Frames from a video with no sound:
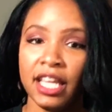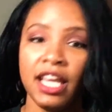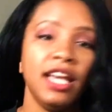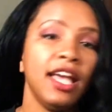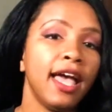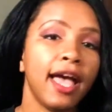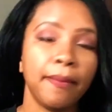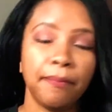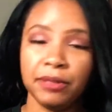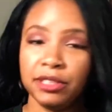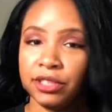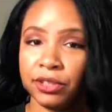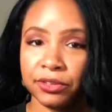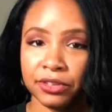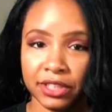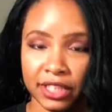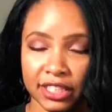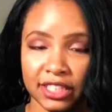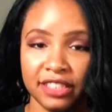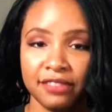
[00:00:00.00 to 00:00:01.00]
episode
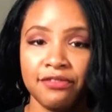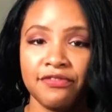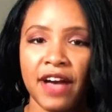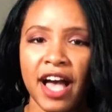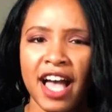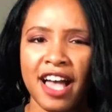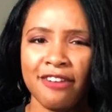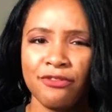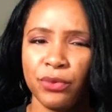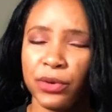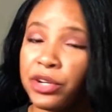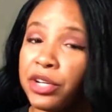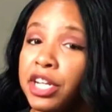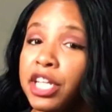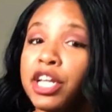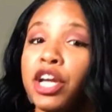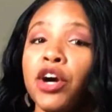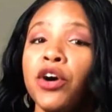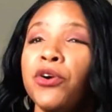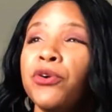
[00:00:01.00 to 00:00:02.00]
65, we're gonna
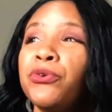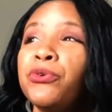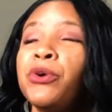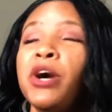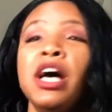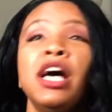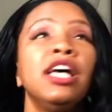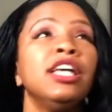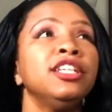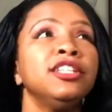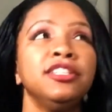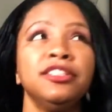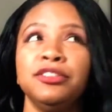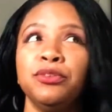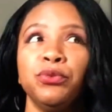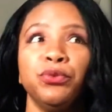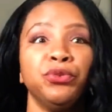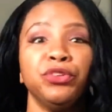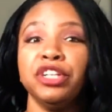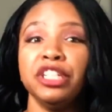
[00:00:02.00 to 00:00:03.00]
go
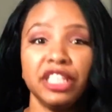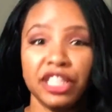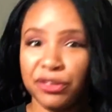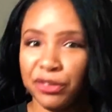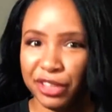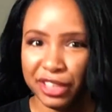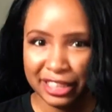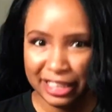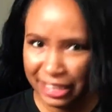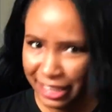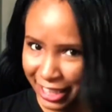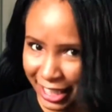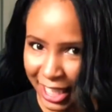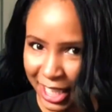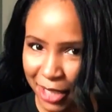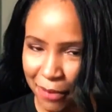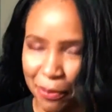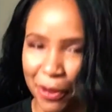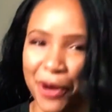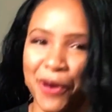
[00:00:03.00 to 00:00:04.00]
really deep
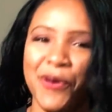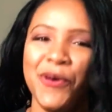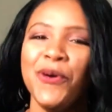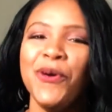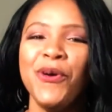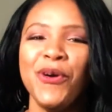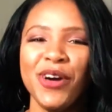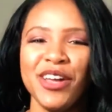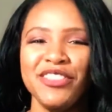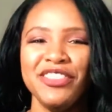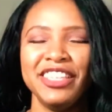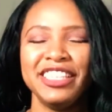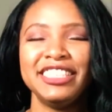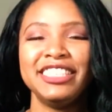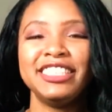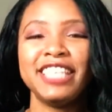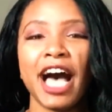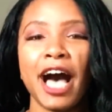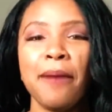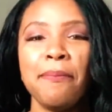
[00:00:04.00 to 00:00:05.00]
on this
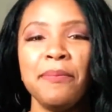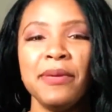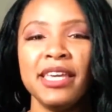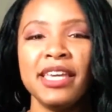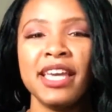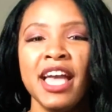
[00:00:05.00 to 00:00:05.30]
topic.